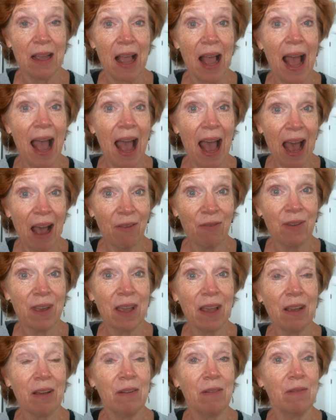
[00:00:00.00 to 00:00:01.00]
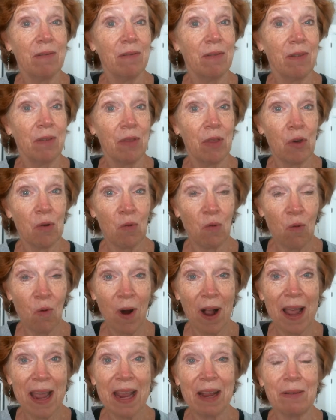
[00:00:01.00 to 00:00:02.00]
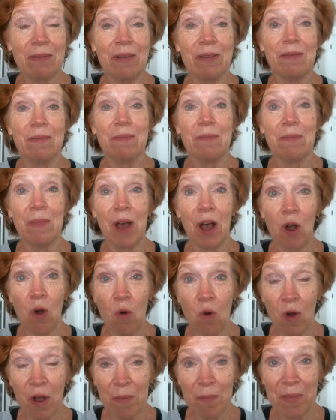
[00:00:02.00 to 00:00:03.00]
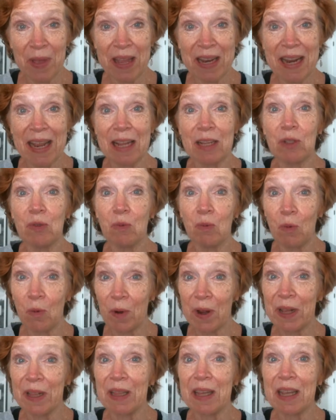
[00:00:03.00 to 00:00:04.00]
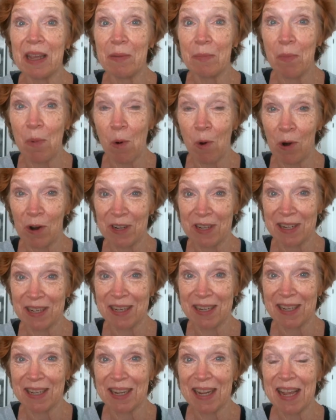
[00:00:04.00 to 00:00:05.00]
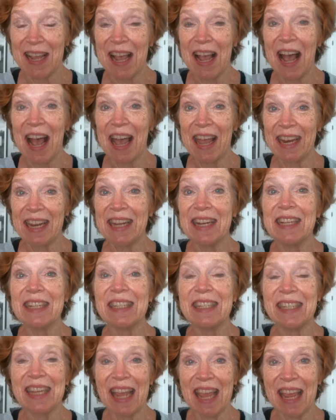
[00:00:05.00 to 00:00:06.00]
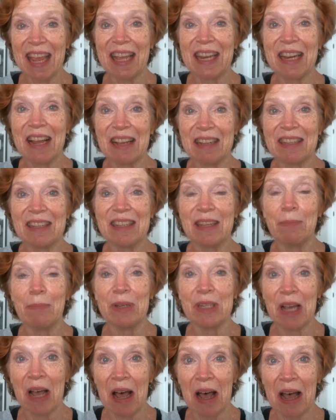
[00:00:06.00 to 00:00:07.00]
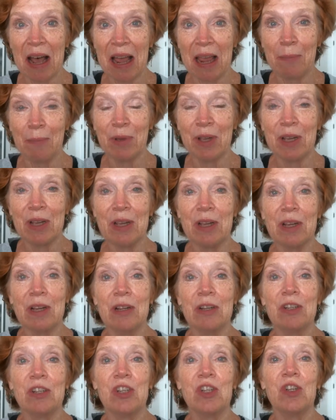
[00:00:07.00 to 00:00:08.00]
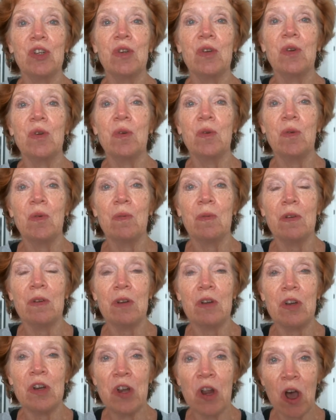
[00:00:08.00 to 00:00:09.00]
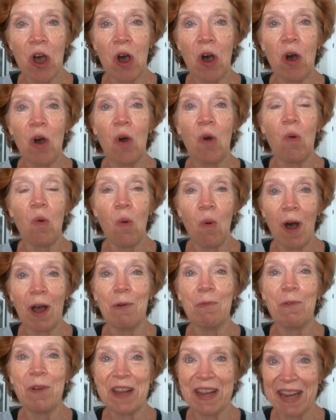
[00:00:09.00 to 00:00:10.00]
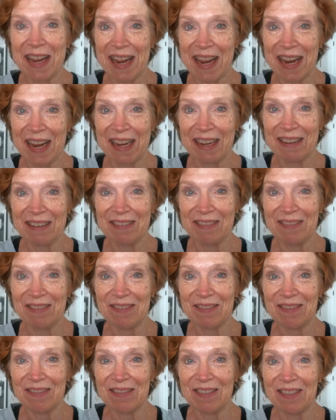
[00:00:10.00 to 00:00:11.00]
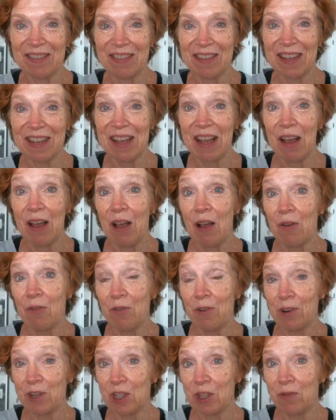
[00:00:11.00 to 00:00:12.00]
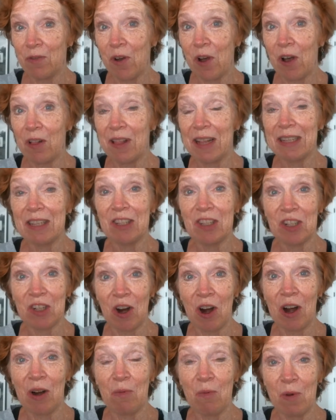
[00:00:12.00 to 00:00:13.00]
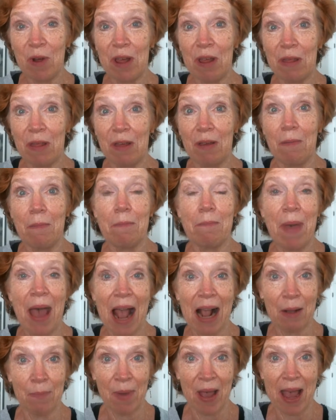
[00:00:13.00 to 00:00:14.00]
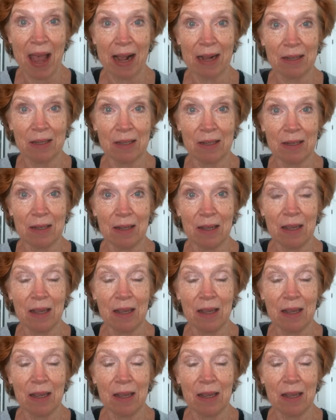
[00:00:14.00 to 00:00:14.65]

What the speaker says: Having the right equipment is really important, and it has taken us some time to know what we need. First of all, let's start with backpacks.